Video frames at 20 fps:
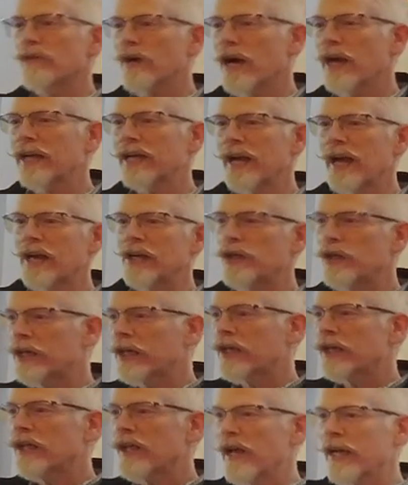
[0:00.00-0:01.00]
find out you
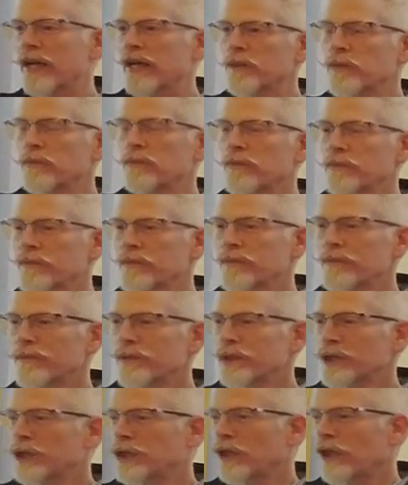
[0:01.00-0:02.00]
could like
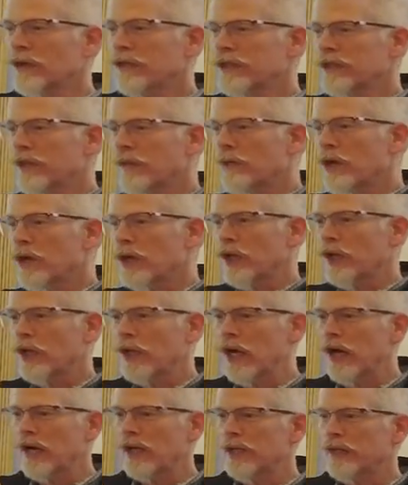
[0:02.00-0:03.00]
chart them on a
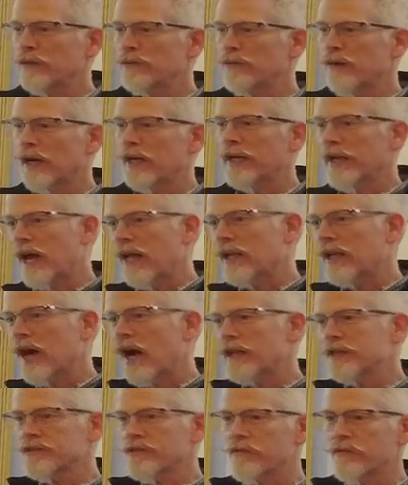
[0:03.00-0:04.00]
clock. You'd find out
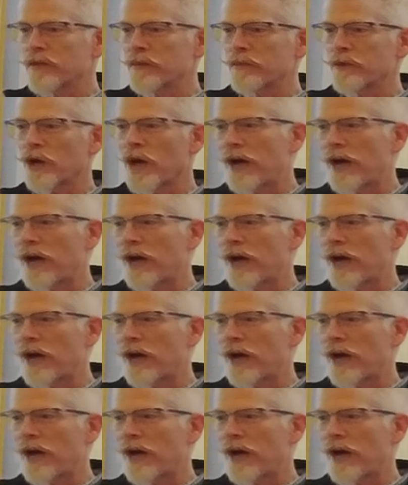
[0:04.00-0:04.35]
lots of them are